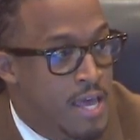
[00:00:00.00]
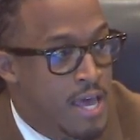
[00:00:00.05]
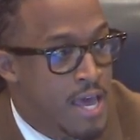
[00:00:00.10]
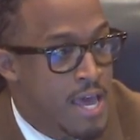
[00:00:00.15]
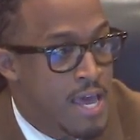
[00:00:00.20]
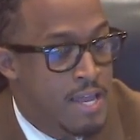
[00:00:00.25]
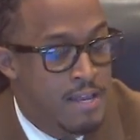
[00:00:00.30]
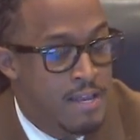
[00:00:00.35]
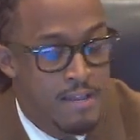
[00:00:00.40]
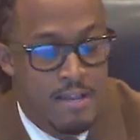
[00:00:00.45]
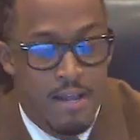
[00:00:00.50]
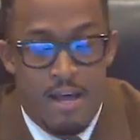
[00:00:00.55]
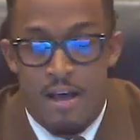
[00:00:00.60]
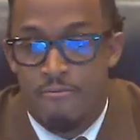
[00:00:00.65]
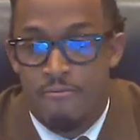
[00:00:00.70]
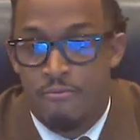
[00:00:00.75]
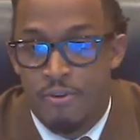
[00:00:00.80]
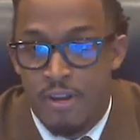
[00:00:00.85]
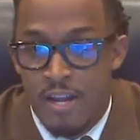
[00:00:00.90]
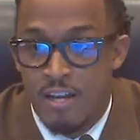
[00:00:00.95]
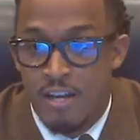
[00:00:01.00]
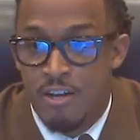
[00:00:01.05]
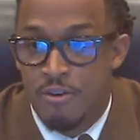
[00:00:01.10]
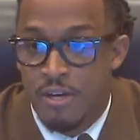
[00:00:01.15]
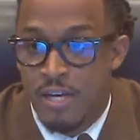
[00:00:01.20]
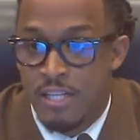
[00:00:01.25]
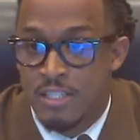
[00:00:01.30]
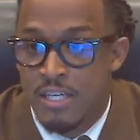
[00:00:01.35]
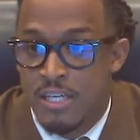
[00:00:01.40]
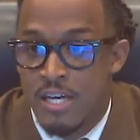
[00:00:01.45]
And Fernando
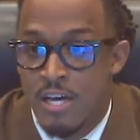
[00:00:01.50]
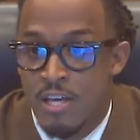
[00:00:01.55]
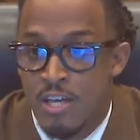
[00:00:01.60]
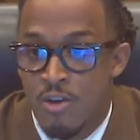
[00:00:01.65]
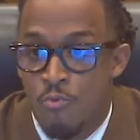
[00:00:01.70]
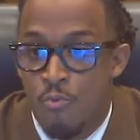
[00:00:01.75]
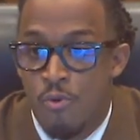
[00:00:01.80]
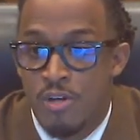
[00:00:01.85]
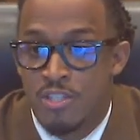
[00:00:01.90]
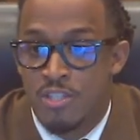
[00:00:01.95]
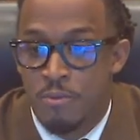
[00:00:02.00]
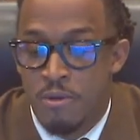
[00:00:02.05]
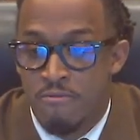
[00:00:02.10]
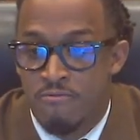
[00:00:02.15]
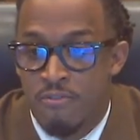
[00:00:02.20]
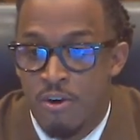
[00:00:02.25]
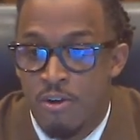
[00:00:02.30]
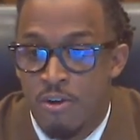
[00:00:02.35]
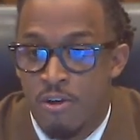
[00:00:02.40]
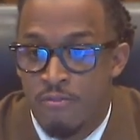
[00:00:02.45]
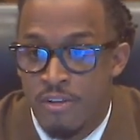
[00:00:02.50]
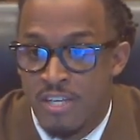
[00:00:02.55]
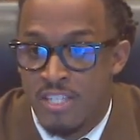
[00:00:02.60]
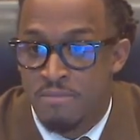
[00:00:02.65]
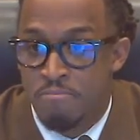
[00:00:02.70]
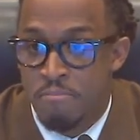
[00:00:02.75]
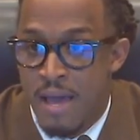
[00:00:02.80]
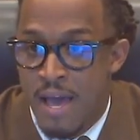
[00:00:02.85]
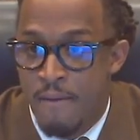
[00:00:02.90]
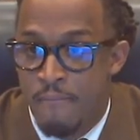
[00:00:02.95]
can tell you, once we vote on
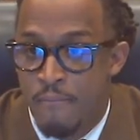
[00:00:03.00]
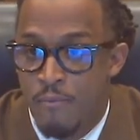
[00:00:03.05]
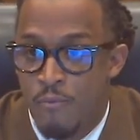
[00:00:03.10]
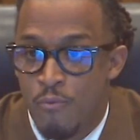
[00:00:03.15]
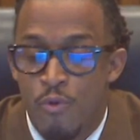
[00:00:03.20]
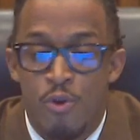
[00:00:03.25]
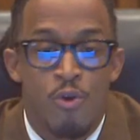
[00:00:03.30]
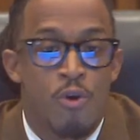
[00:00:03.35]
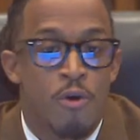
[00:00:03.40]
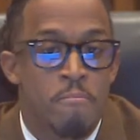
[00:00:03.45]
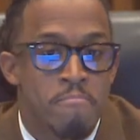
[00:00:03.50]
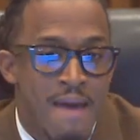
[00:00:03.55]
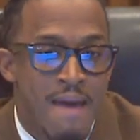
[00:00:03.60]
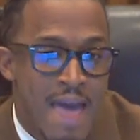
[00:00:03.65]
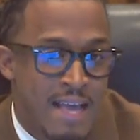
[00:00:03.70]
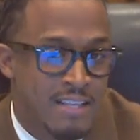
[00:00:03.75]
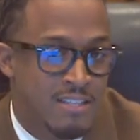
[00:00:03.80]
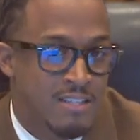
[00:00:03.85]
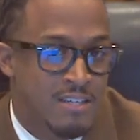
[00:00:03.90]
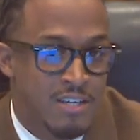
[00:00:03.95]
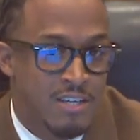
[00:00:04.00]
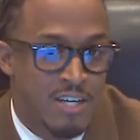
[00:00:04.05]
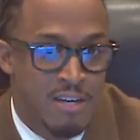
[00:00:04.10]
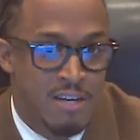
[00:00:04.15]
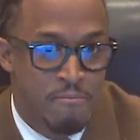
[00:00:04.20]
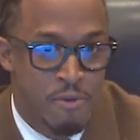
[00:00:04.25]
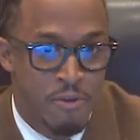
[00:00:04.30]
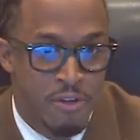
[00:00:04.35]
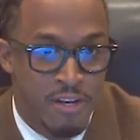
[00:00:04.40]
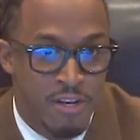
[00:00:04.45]
this map, we're going back to the
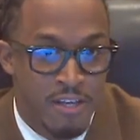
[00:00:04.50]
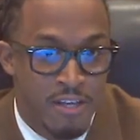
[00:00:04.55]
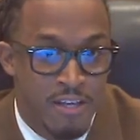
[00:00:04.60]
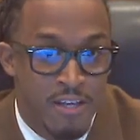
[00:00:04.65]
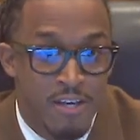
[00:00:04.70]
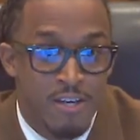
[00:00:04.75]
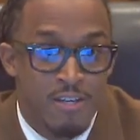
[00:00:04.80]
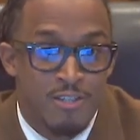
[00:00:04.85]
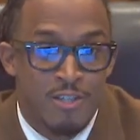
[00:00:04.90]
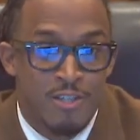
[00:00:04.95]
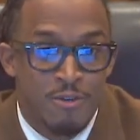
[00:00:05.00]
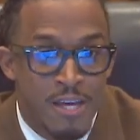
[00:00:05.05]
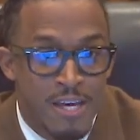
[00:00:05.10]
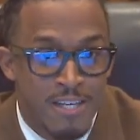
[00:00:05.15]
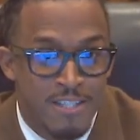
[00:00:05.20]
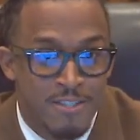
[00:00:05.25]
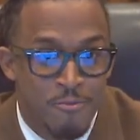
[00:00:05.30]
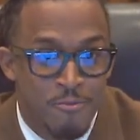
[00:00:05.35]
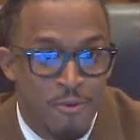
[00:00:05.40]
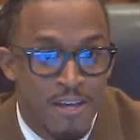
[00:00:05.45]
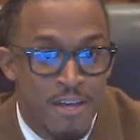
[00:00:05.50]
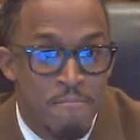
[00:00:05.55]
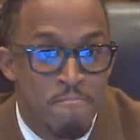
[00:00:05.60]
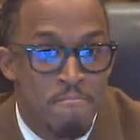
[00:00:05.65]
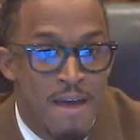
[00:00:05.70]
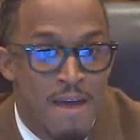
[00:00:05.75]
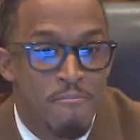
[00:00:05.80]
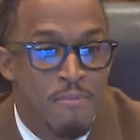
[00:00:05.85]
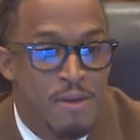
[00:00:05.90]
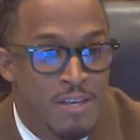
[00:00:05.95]
community. So guess what? It
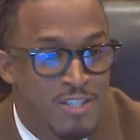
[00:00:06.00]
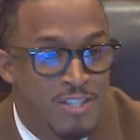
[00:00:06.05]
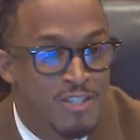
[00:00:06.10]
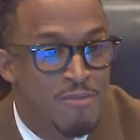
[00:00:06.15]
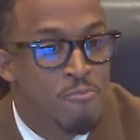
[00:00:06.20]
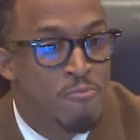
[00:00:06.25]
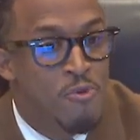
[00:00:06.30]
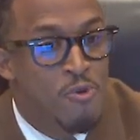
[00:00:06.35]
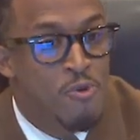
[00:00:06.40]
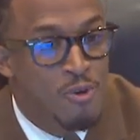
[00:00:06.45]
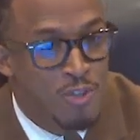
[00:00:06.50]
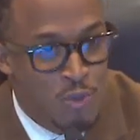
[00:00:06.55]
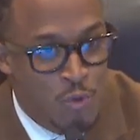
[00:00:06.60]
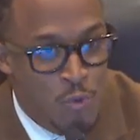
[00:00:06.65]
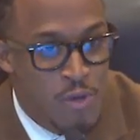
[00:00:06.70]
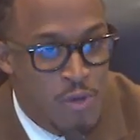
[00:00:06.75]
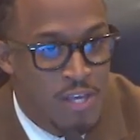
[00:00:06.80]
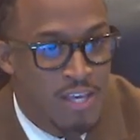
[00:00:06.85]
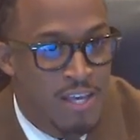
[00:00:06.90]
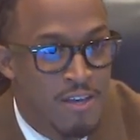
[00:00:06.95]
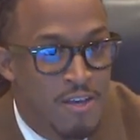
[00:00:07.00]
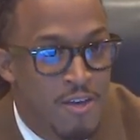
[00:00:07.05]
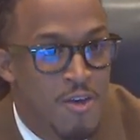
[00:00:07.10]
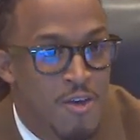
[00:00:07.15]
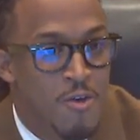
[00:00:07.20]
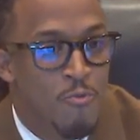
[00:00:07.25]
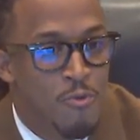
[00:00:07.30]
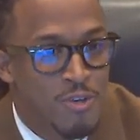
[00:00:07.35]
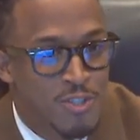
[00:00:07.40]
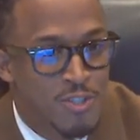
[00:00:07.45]
may be some more tweaking
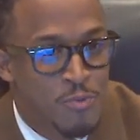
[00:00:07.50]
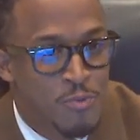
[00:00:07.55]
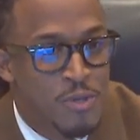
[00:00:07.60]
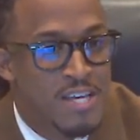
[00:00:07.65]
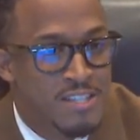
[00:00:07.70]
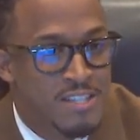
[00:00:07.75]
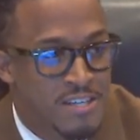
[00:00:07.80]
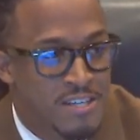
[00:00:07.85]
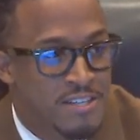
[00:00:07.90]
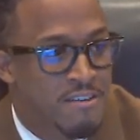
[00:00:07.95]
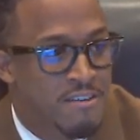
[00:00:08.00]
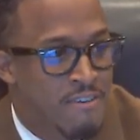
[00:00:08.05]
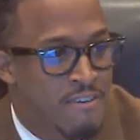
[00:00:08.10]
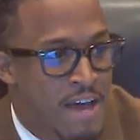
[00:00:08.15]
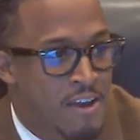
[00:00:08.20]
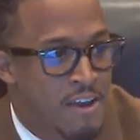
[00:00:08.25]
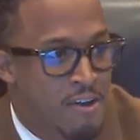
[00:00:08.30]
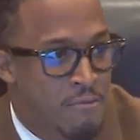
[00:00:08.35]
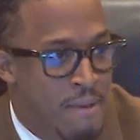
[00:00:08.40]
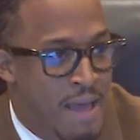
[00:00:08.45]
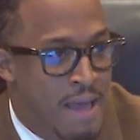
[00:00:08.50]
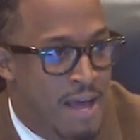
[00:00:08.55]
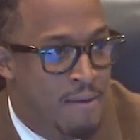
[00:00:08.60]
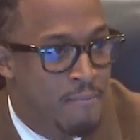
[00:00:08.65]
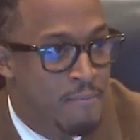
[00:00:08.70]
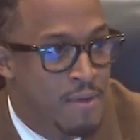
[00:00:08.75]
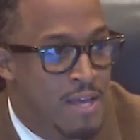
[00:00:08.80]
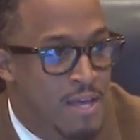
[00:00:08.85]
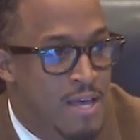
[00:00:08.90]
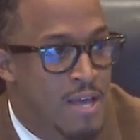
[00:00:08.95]
once we get to the final
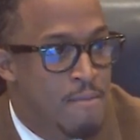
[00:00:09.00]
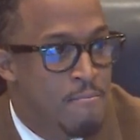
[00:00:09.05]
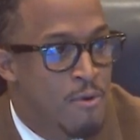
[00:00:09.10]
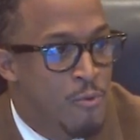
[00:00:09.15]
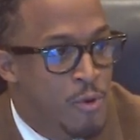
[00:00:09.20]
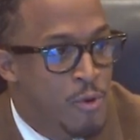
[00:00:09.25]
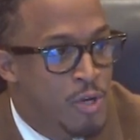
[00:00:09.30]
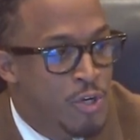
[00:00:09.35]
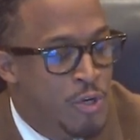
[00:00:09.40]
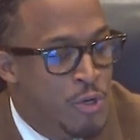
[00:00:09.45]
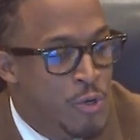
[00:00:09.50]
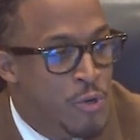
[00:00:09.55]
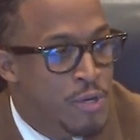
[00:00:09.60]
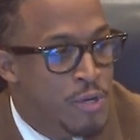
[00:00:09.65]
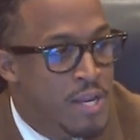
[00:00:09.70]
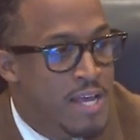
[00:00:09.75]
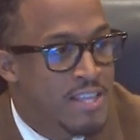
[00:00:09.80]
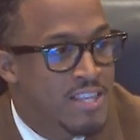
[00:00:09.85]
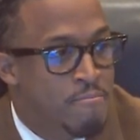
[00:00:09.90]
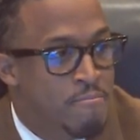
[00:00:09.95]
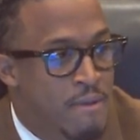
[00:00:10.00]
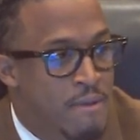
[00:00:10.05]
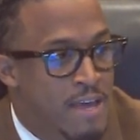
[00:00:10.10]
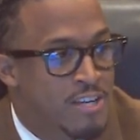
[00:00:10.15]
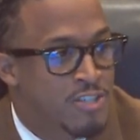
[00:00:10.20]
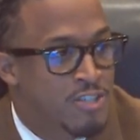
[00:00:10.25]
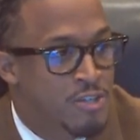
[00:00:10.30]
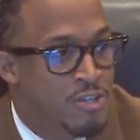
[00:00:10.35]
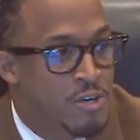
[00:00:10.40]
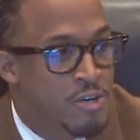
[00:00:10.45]
map. But we're doing that to
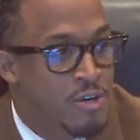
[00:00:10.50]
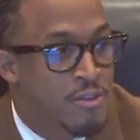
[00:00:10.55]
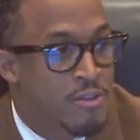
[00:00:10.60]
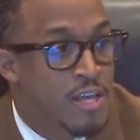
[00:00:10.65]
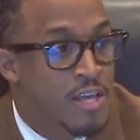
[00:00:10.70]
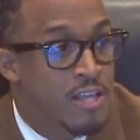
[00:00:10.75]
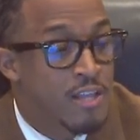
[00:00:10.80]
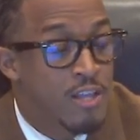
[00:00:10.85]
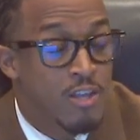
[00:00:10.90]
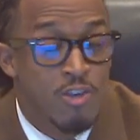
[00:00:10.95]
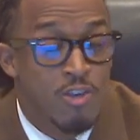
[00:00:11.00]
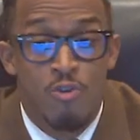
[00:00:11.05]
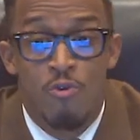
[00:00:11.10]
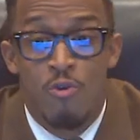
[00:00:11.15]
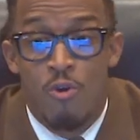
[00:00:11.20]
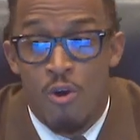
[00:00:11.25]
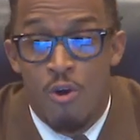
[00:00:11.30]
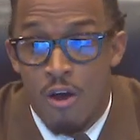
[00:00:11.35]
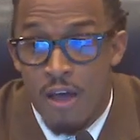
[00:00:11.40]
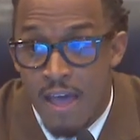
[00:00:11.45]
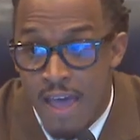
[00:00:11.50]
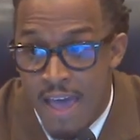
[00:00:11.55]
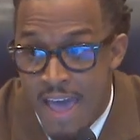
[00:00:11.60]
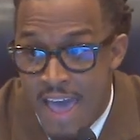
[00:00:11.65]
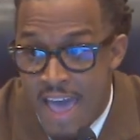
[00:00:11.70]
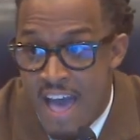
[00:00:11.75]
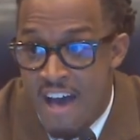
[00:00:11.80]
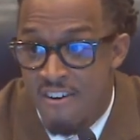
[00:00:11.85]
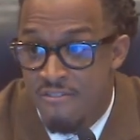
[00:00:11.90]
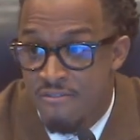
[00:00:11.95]
make sure that you
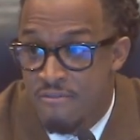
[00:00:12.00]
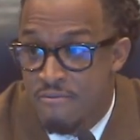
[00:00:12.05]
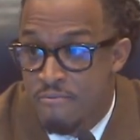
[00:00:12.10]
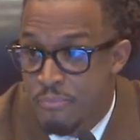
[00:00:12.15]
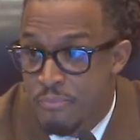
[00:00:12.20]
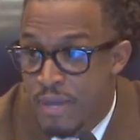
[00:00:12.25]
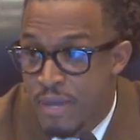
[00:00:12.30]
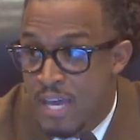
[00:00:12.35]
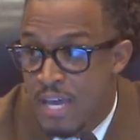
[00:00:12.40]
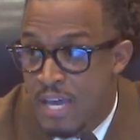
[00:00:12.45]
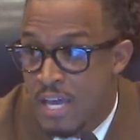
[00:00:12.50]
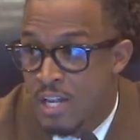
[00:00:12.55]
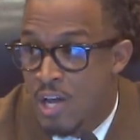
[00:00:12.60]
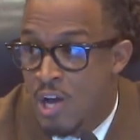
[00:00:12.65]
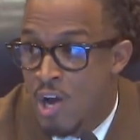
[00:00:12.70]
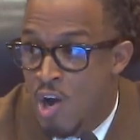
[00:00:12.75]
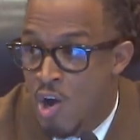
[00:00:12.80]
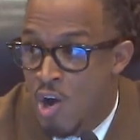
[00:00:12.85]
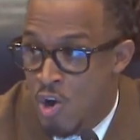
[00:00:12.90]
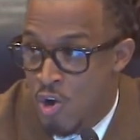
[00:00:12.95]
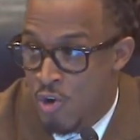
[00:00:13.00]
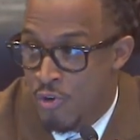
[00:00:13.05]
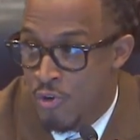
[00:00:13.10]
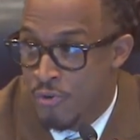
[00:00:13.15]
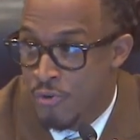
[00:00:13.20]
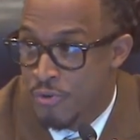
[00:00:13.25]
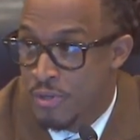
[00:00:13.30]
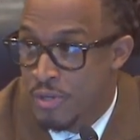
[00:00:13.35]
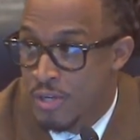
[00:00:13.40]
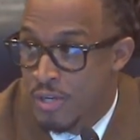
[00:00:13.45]
have been heard.